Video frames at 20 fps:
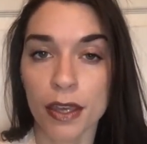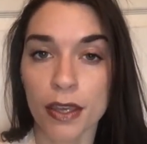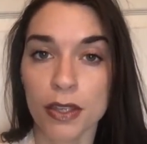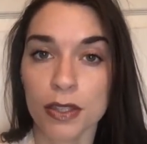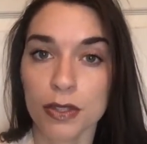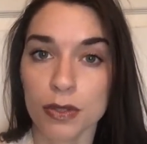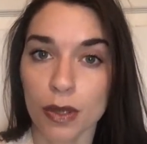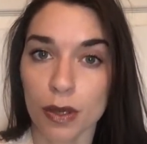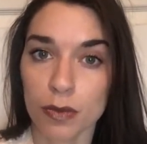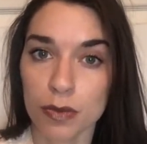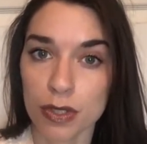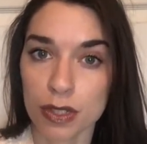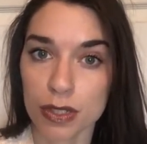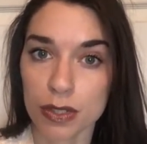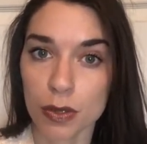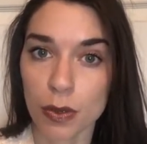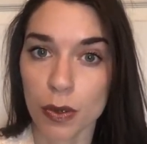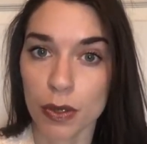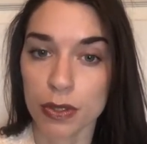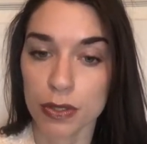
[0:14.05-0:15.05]
So I'm just
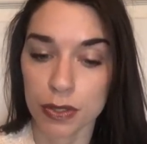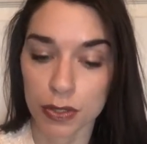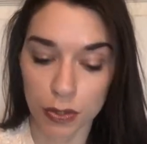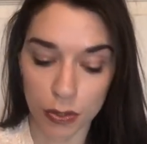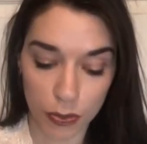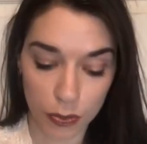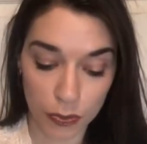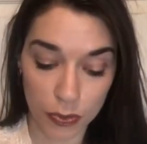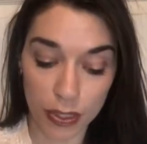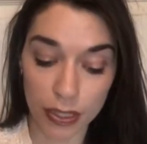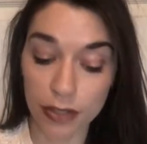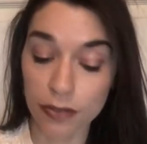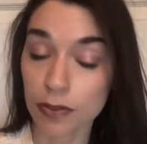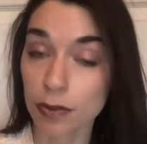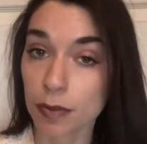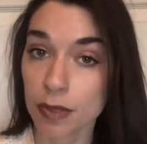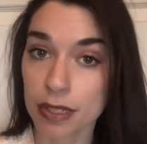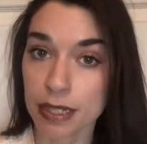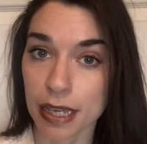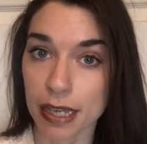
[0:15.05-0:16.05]
going to read
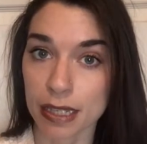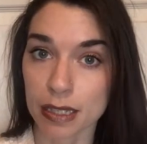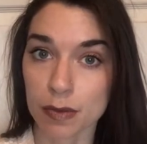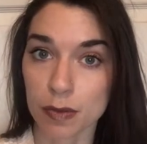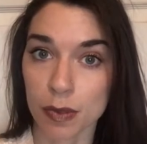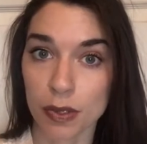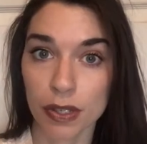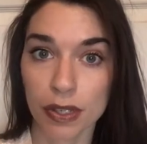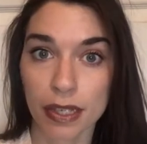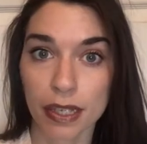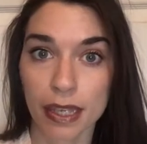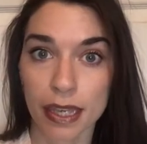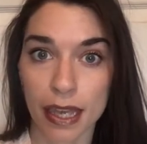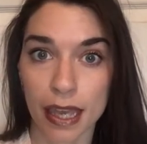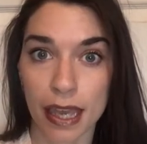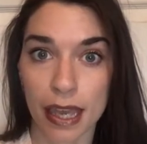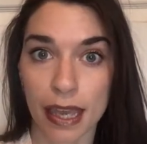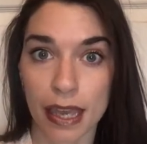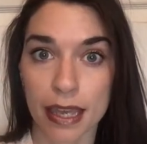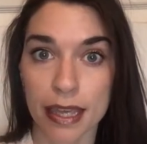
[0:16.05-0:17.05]
from the textbook
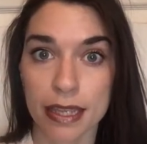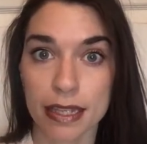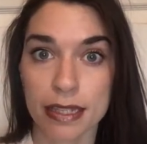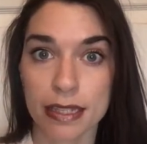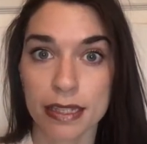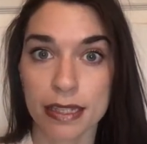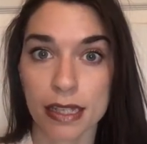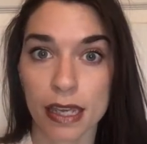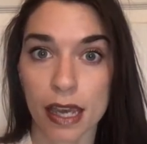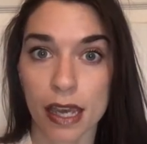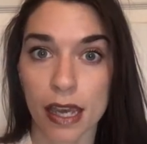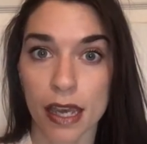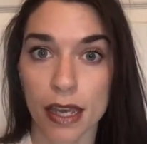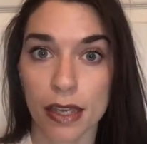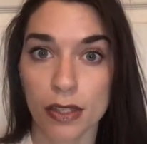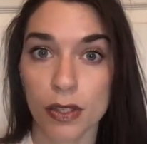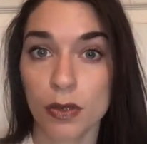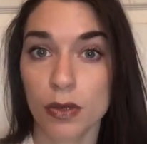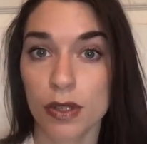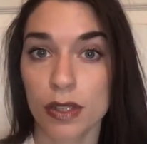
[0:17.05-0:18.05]
and
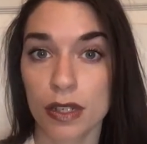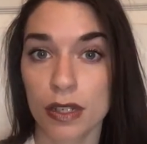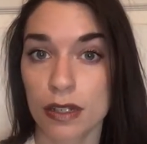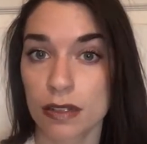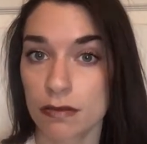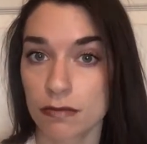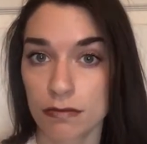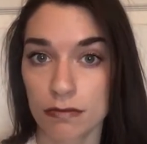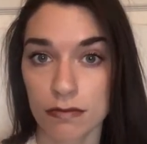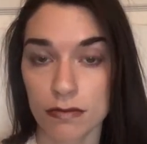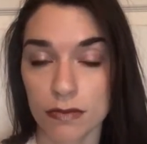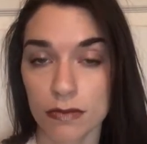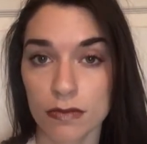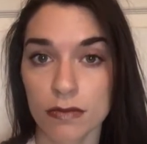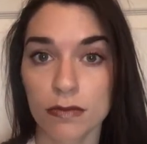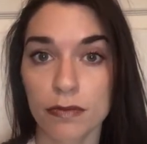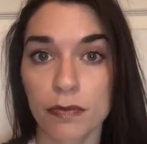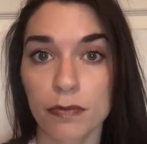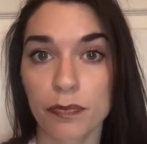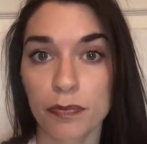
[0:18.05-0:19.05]
you
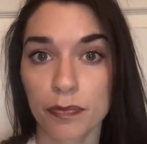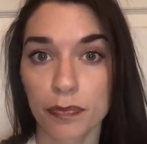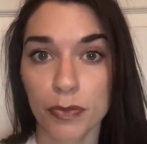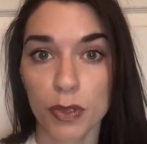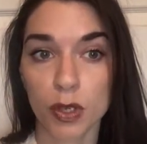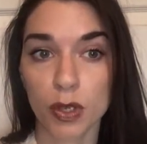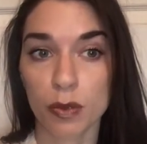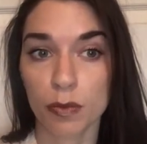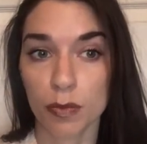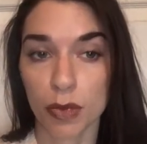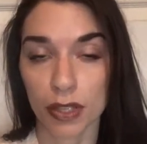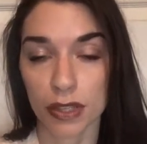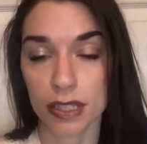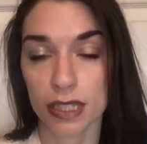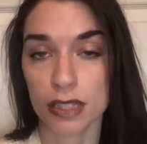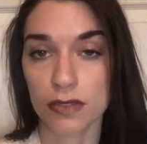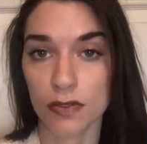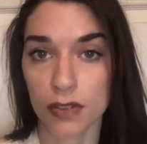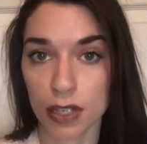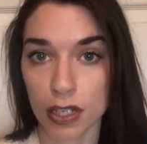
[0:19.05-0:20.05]
can put
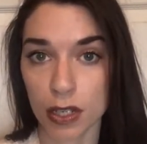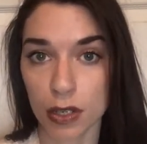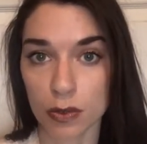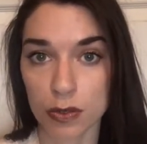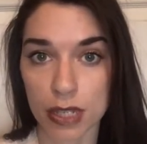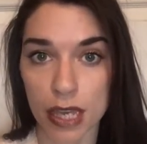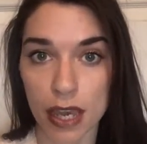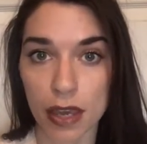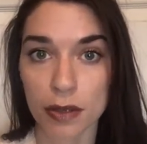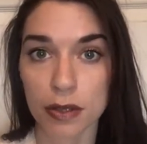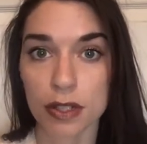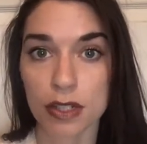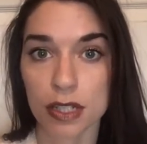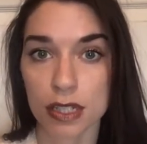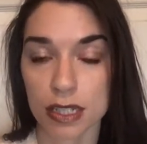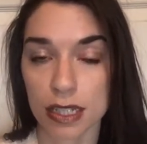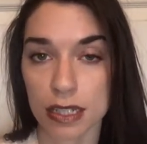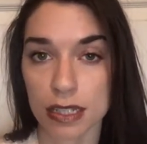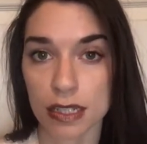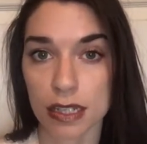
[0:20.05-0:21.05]
this video down and
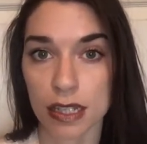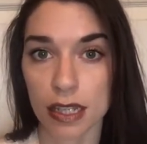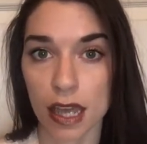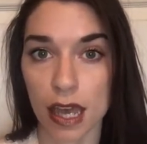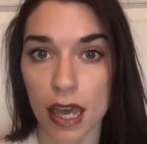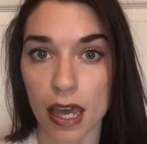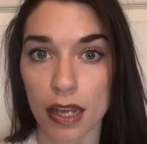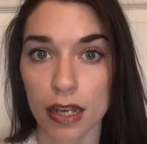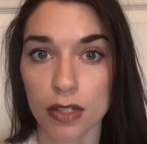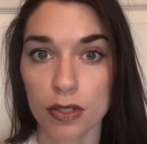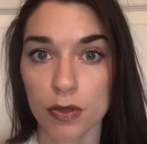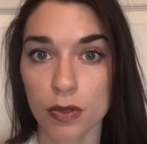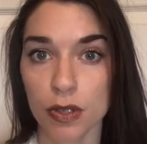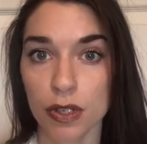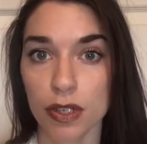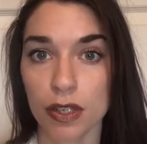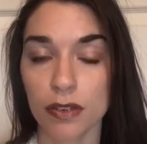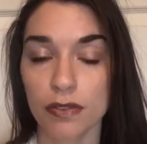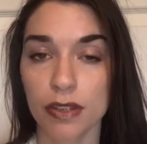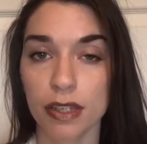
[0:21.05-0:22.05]
just listen to the
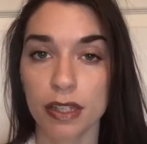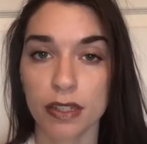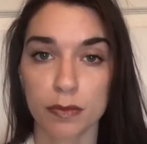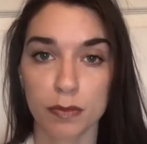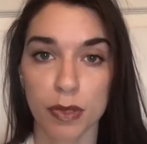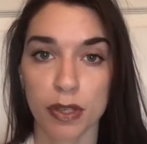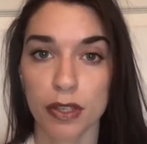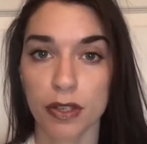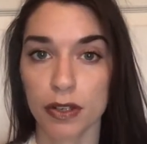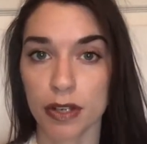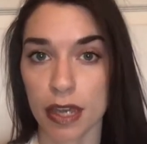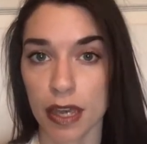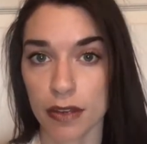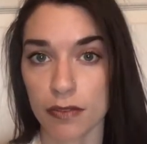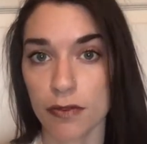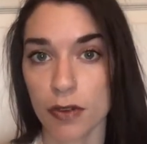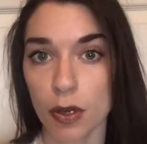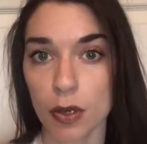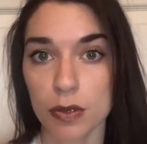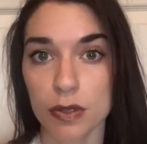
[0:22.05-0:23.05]
auditory of it, put your
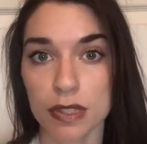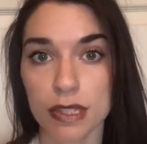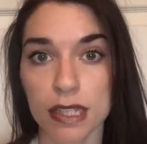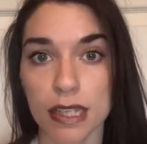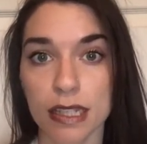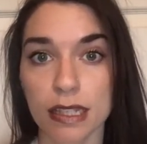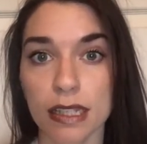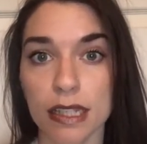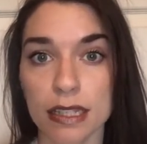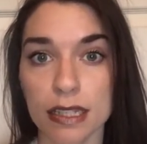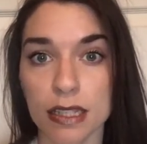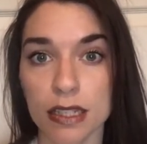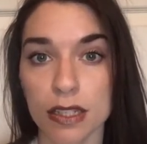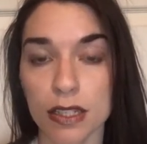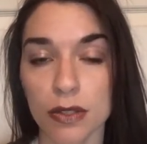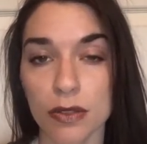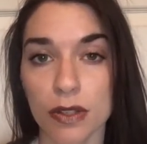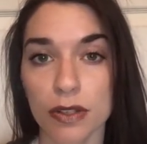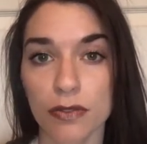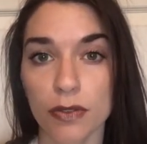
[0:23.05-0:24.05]
headphones in, listen
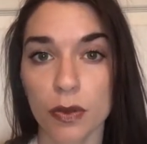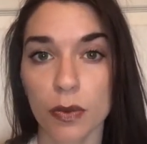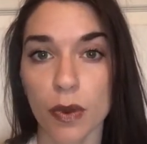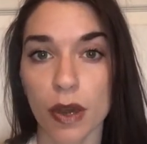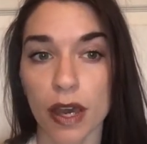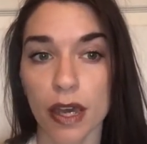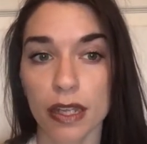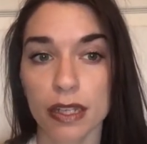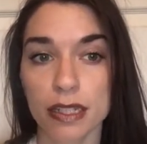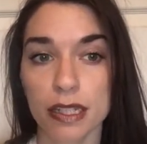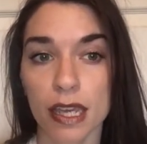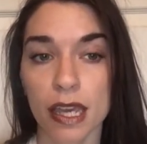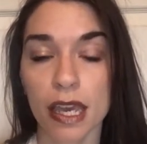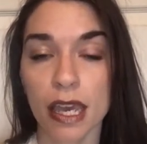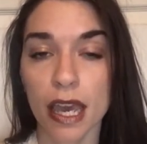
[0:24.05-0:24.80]
to it if you want.